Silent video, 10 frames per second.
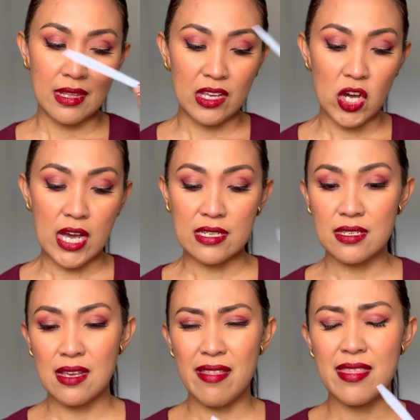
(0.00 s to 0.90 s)

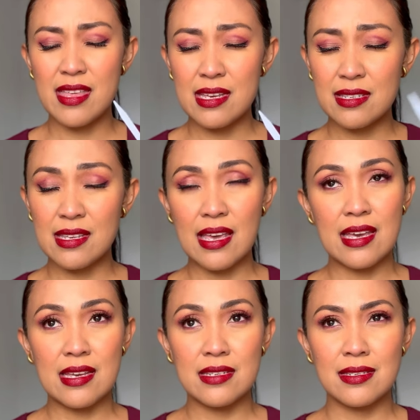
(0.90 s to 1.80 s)
Guys, this
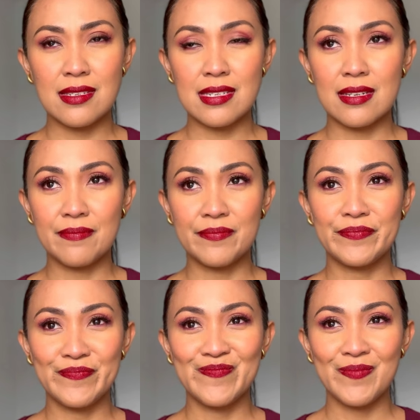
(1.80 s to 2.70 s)
is
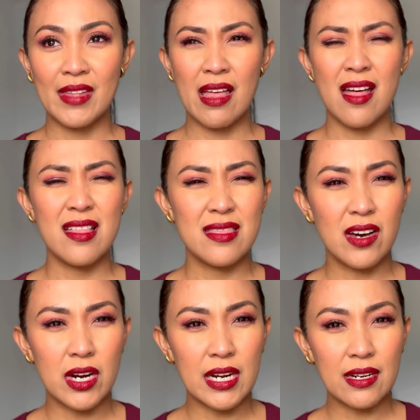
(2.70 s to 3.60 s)

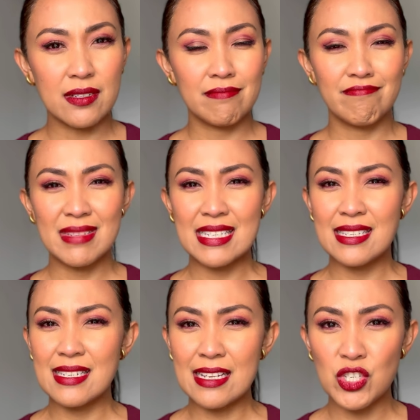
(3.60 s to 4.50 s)
dark,
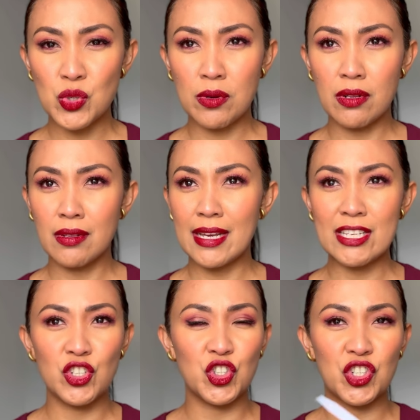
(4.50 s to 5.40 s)
sensual,
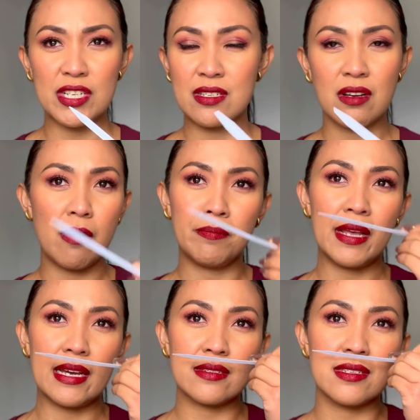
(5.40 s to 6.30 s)
and just
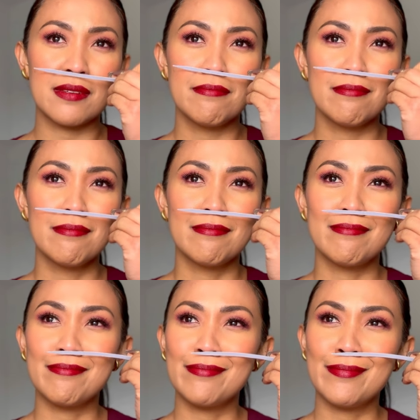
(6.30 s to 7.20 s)
complex.
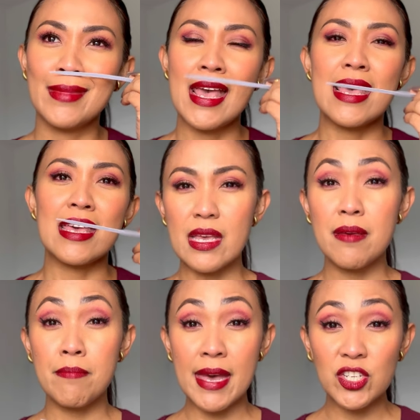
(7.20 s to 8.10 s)
Mm.
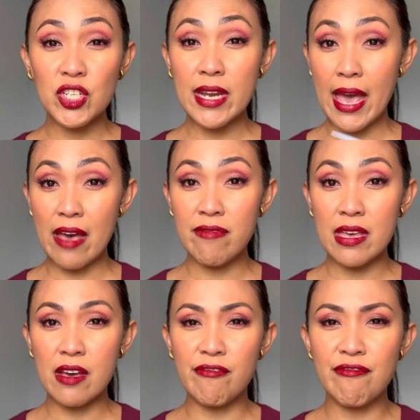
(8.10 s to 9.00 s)
Imagine
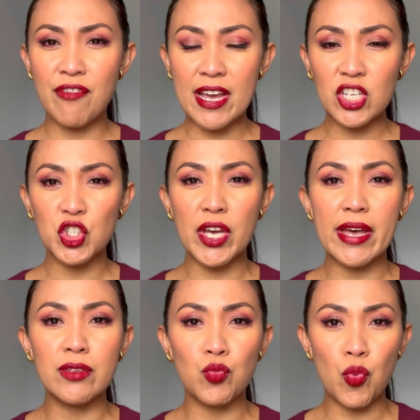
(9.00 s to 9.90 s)
having a fresh
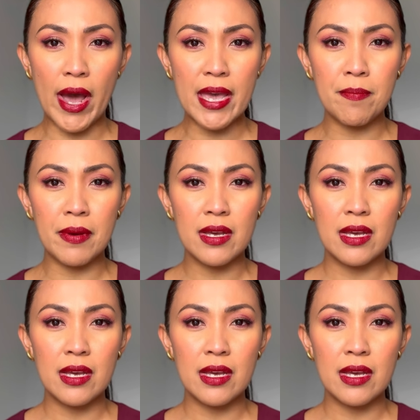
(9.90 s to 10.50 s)
and ripe